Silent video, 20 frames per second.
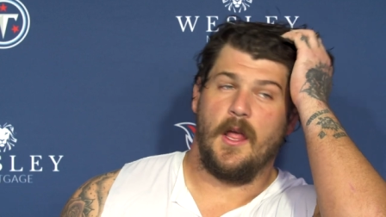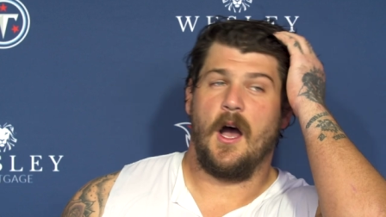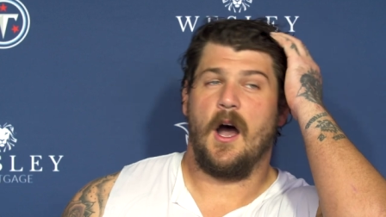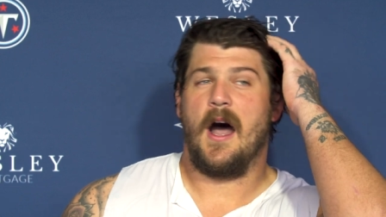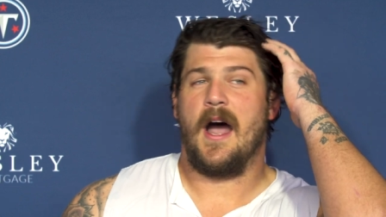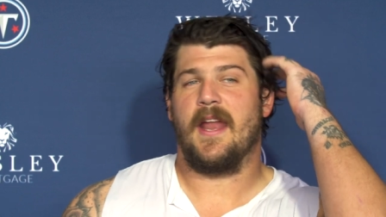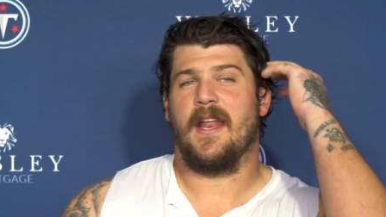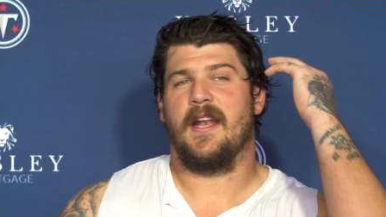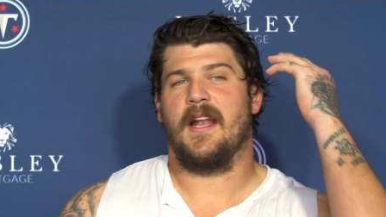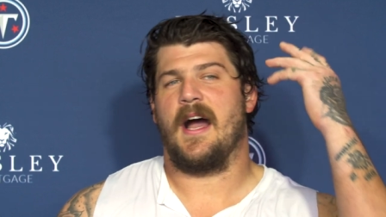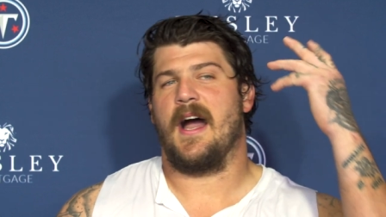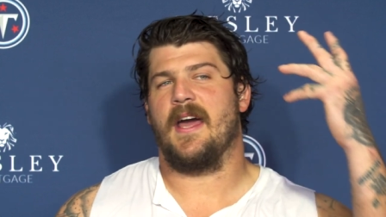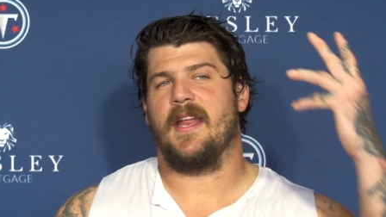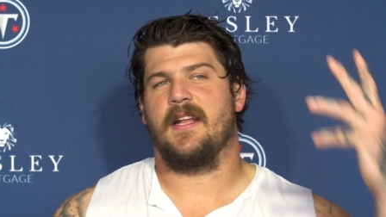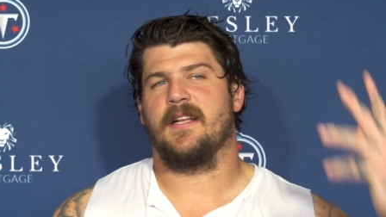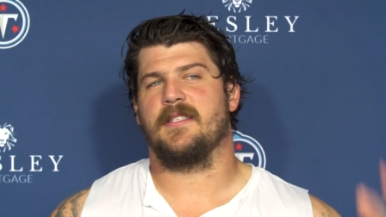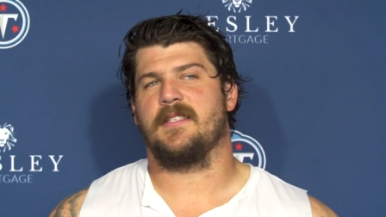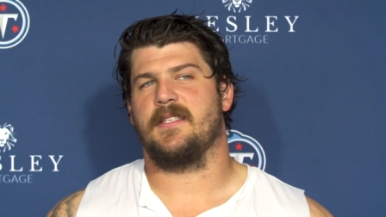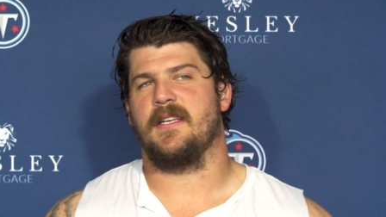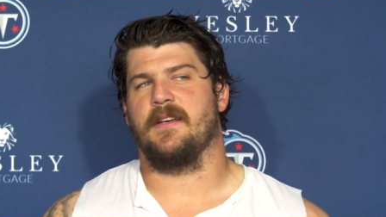No, I
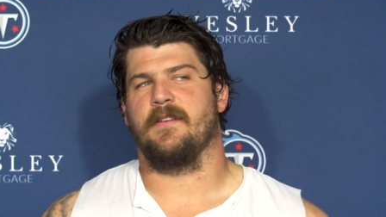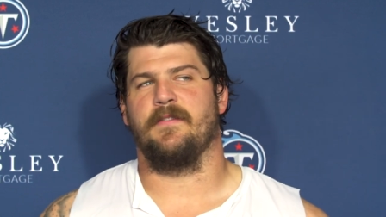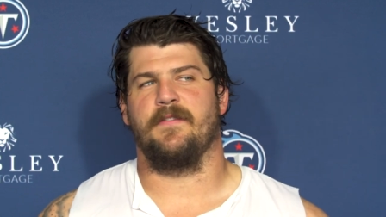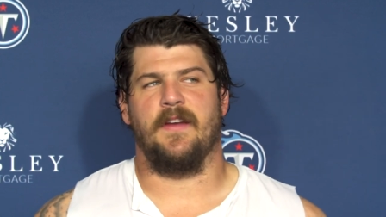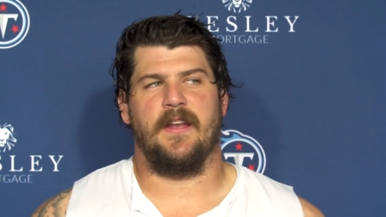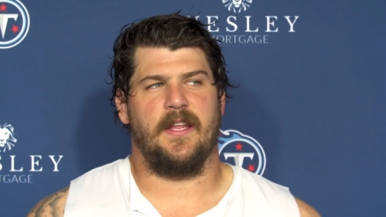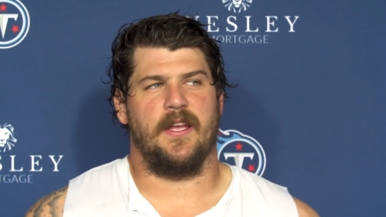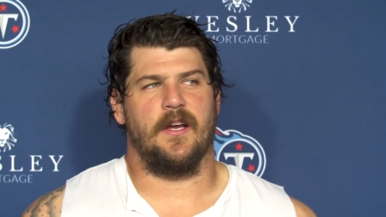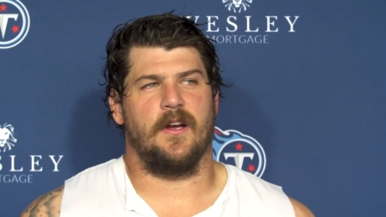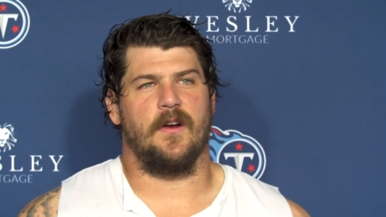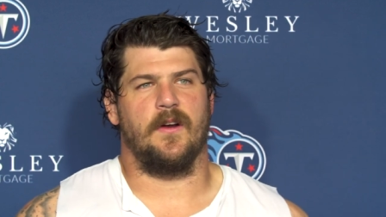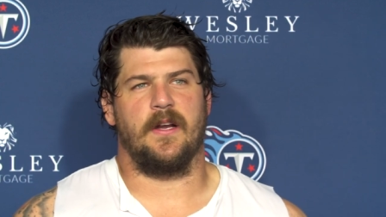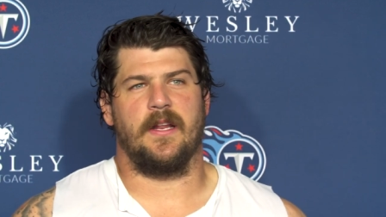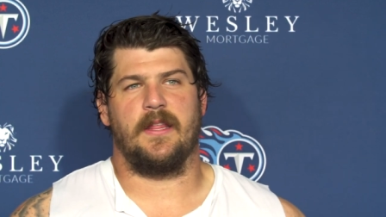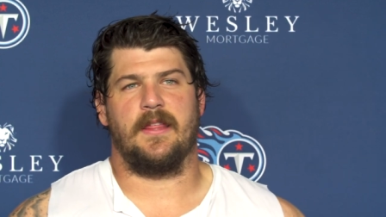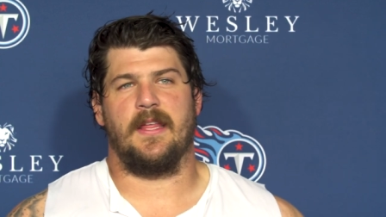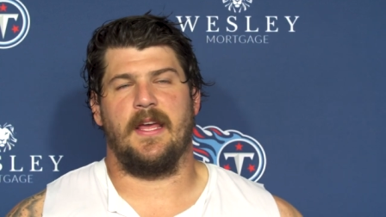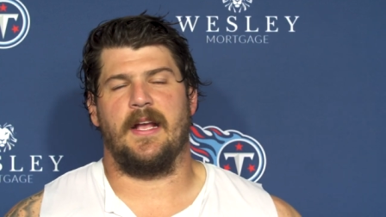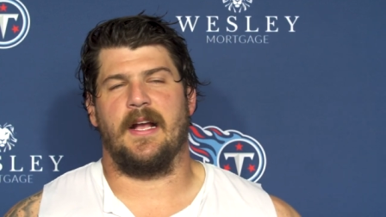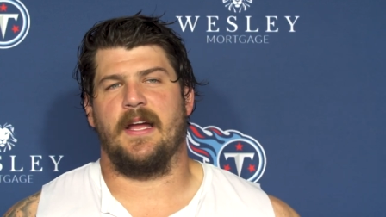didn't see a video or
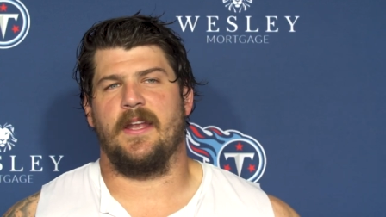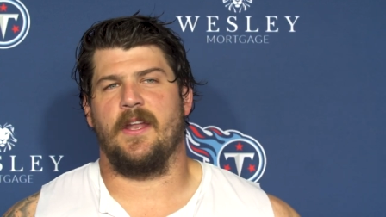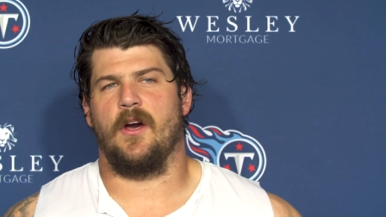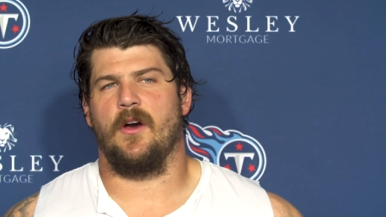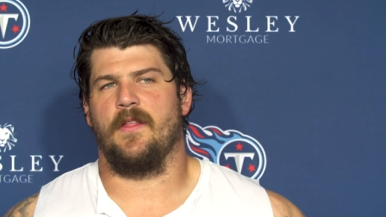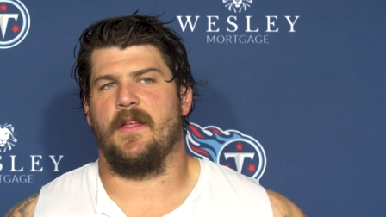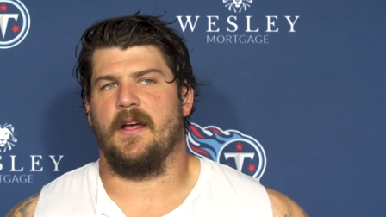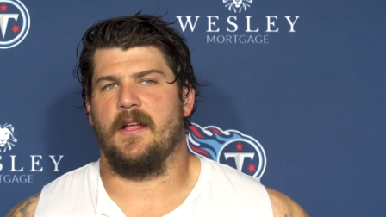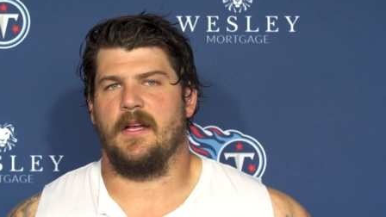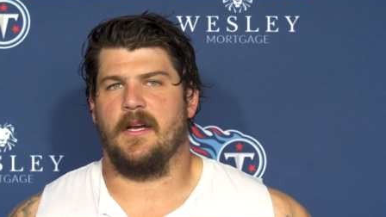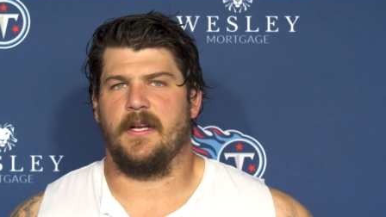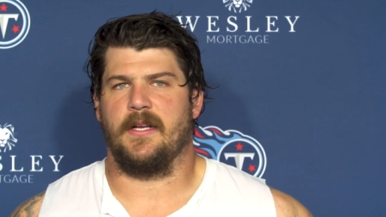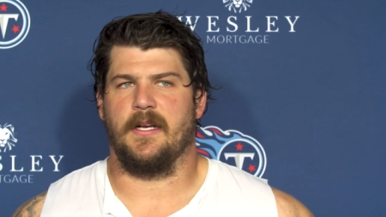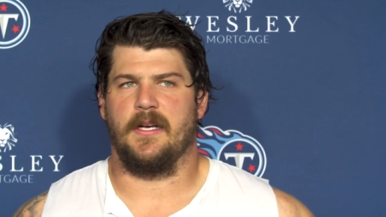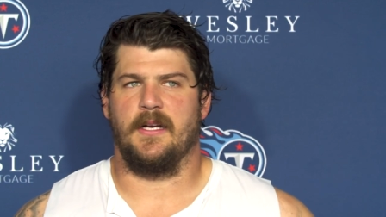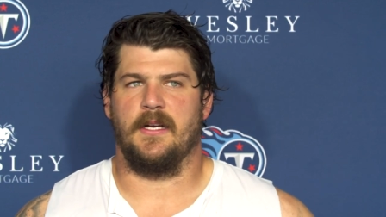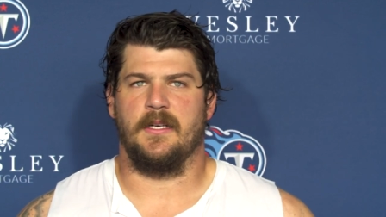anything. I know that, like,